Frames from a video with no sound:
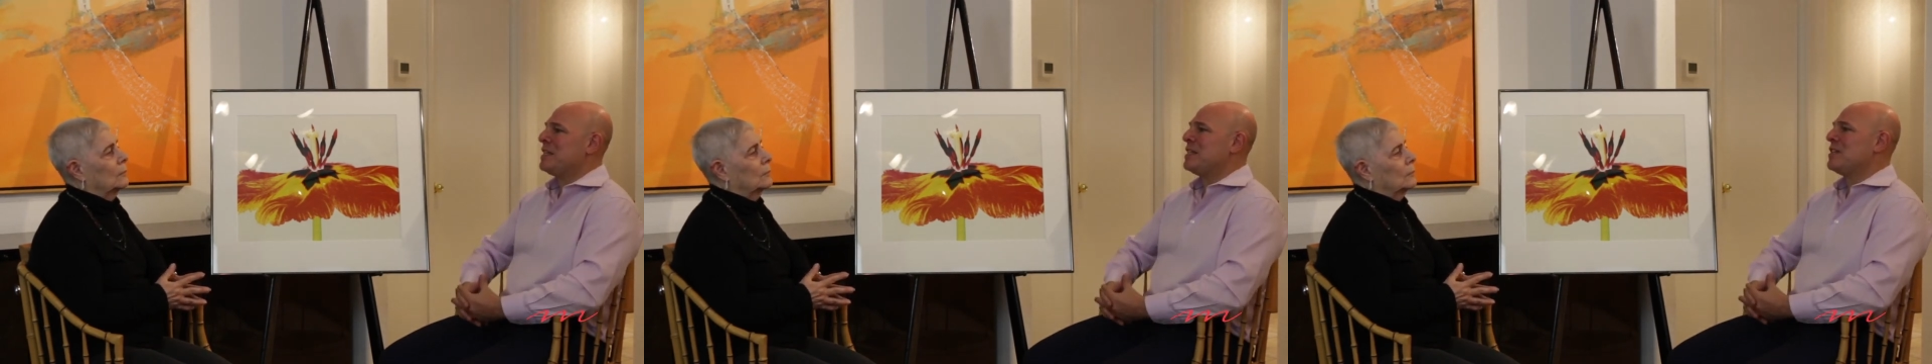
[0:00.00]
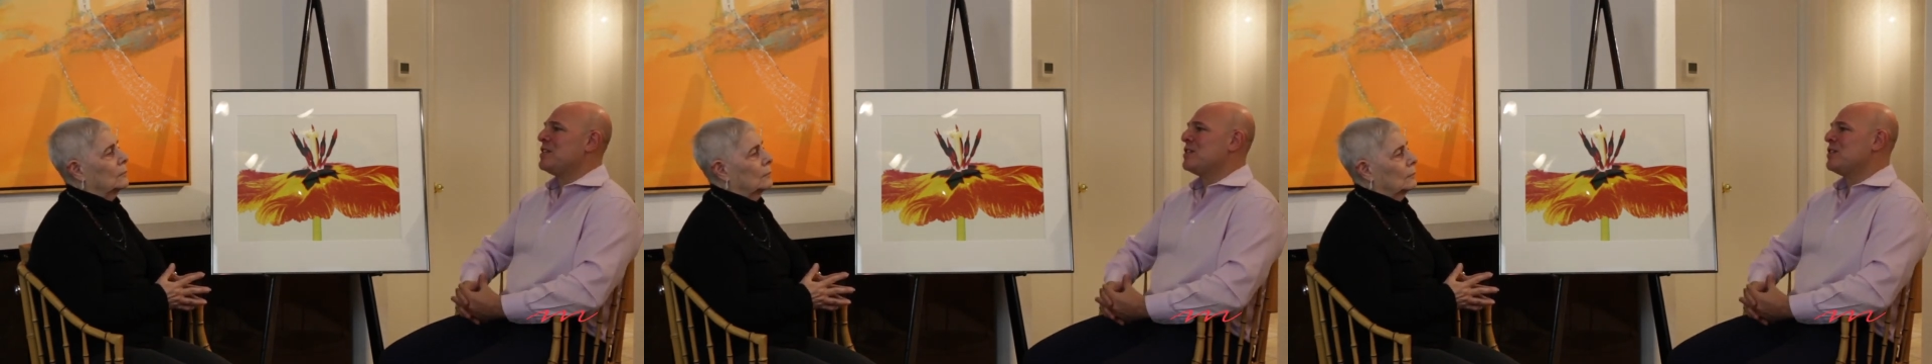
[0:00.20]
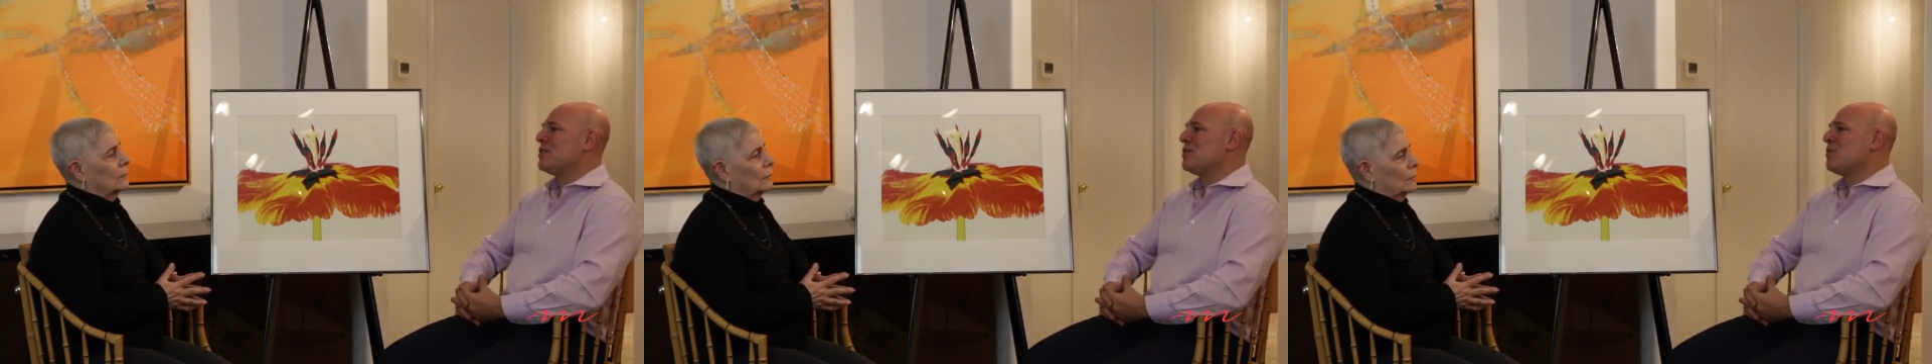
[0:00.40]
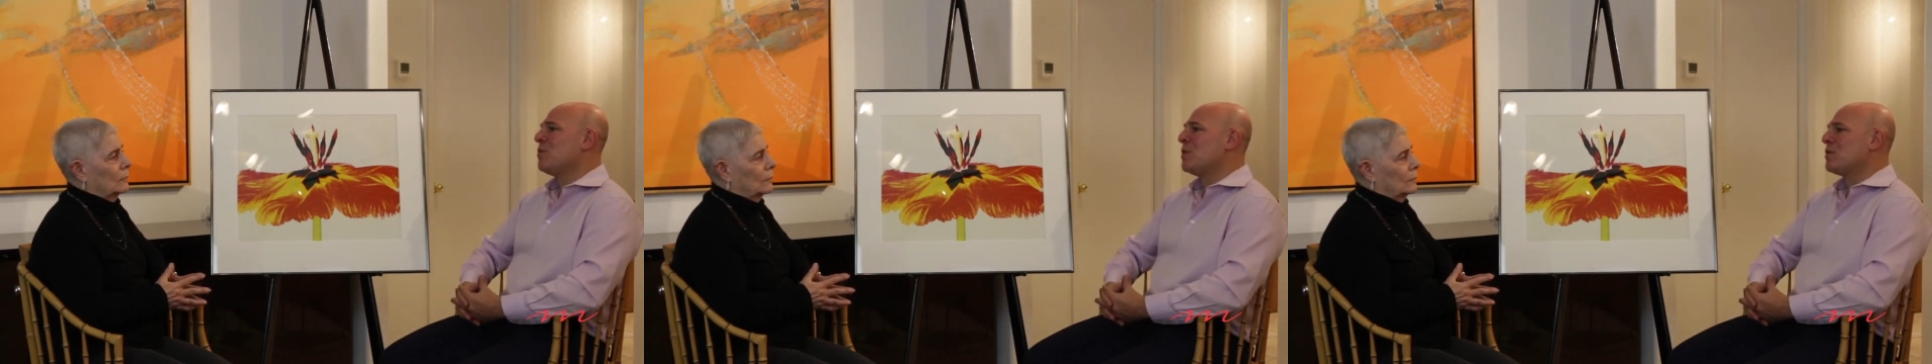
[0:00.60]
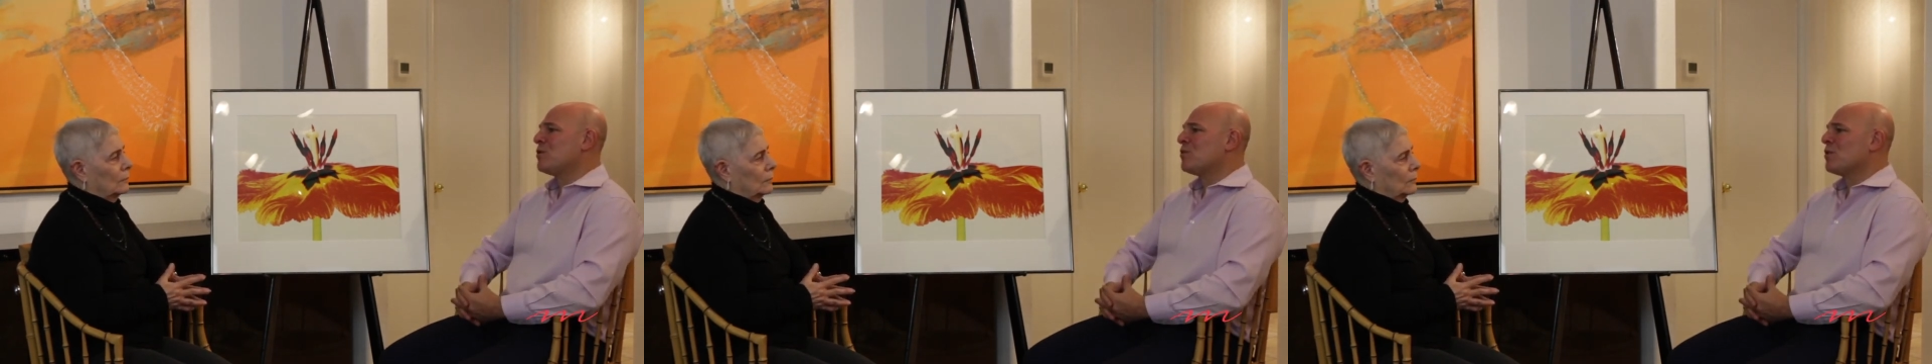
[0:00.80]
is
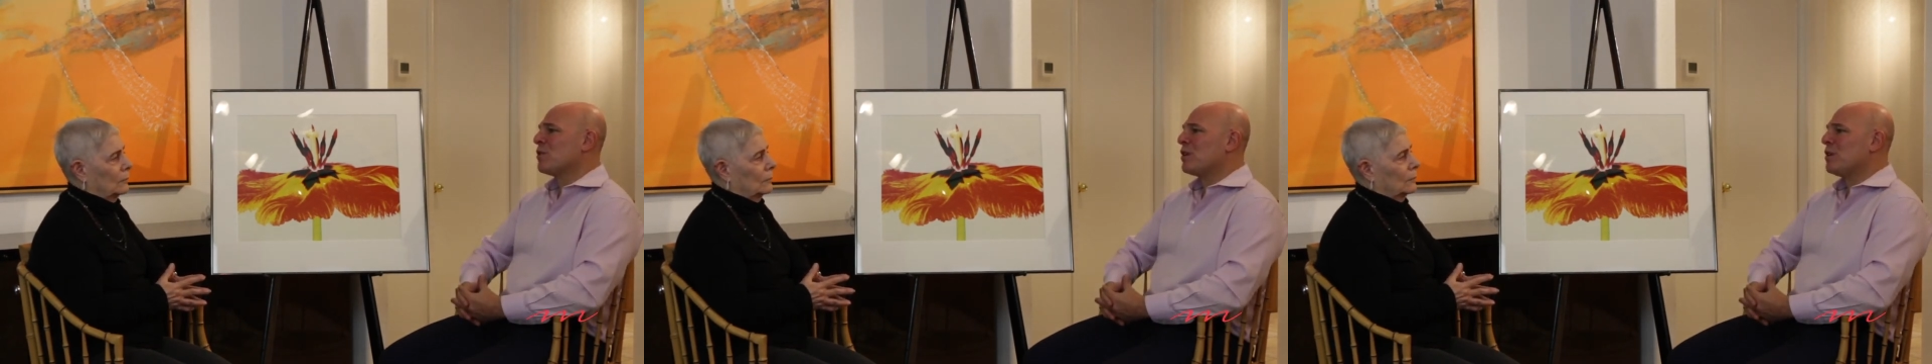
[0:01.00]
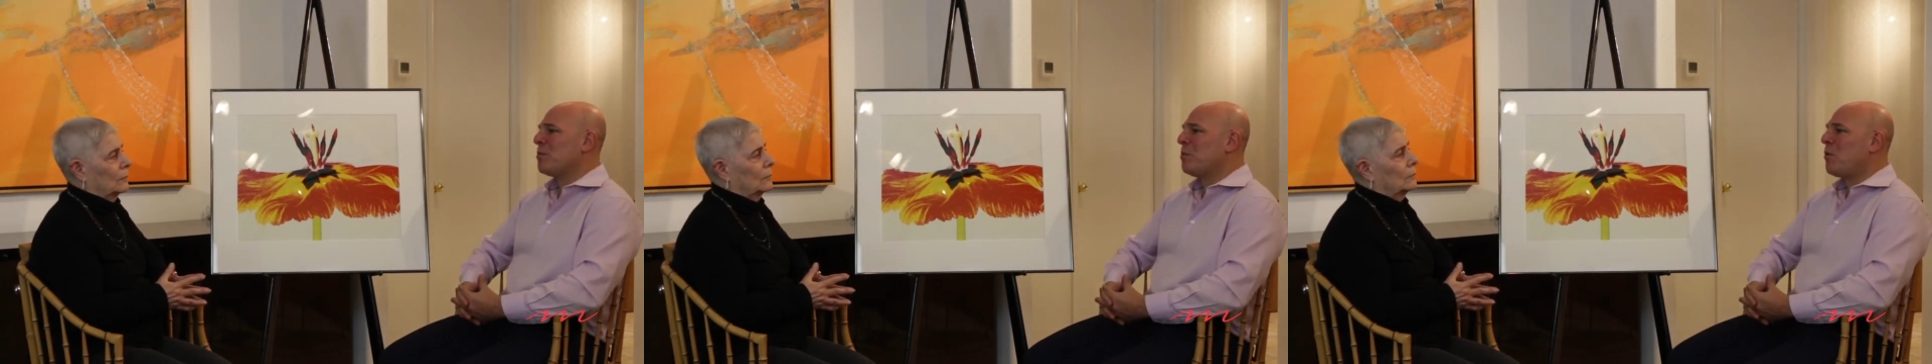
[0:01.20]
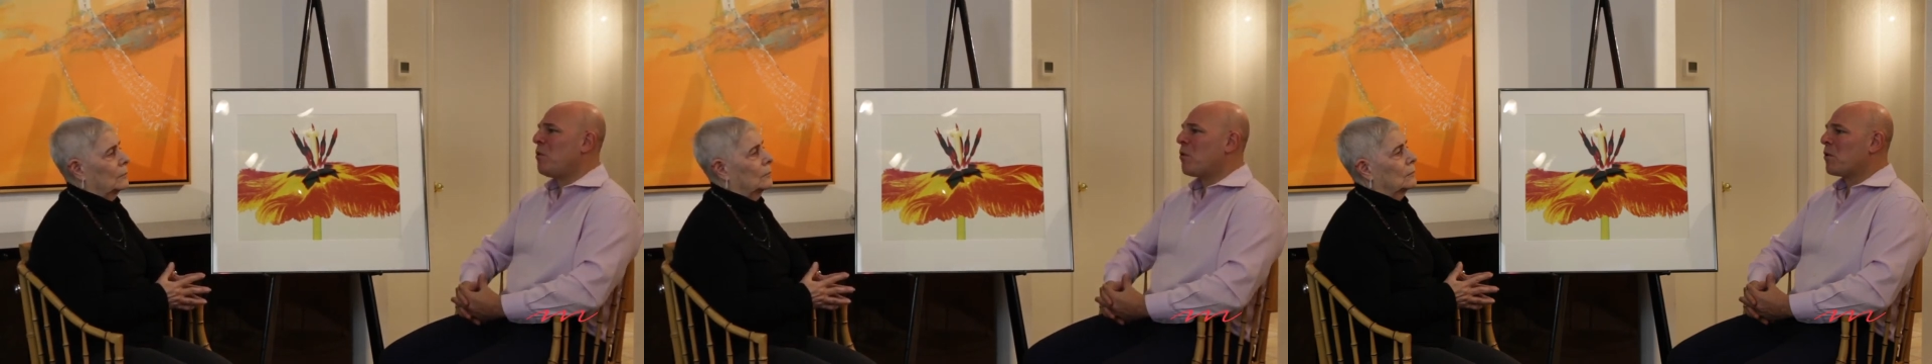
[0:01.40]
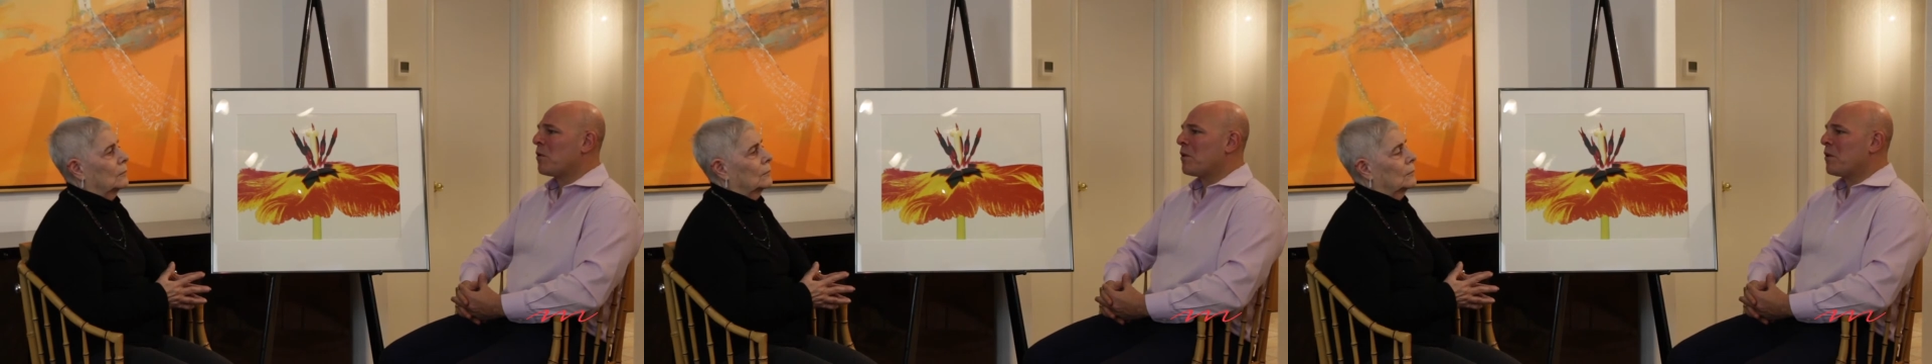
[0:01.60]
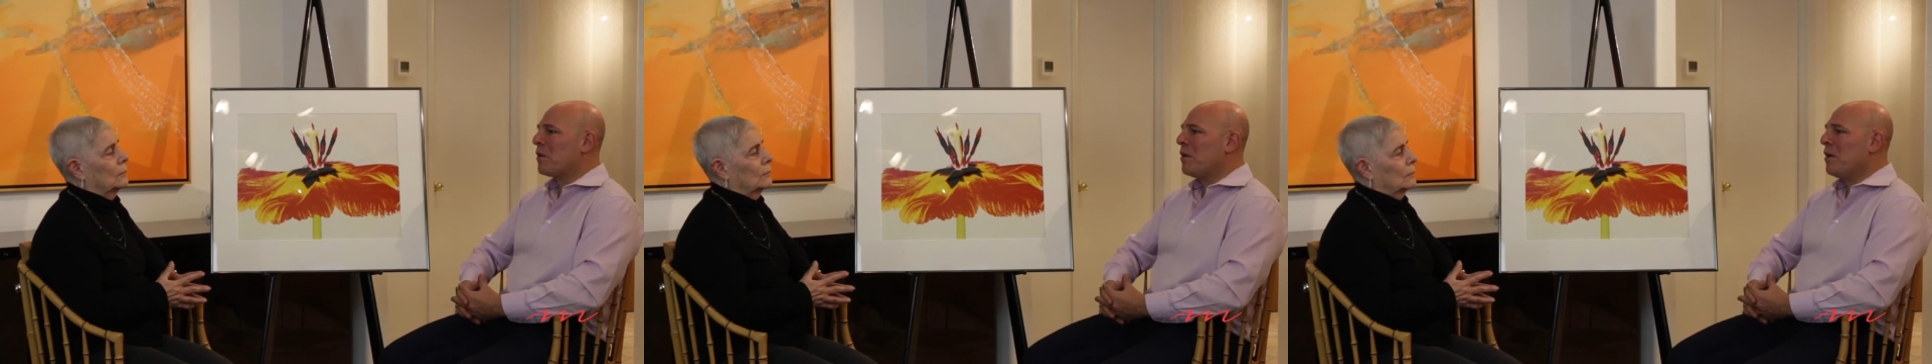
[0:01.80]
what's really
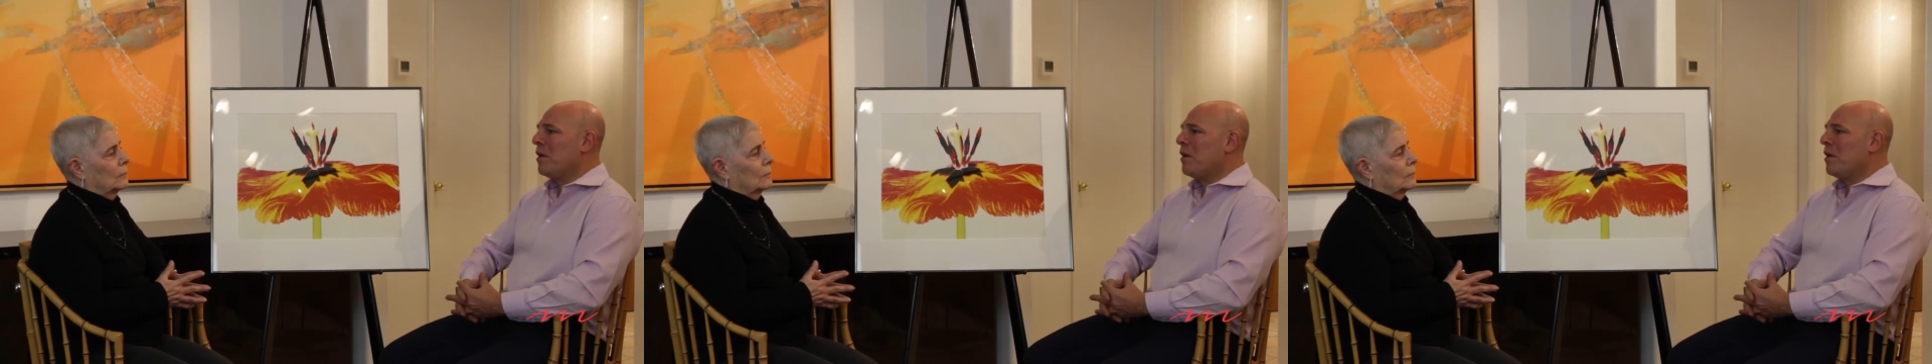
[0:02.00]
important.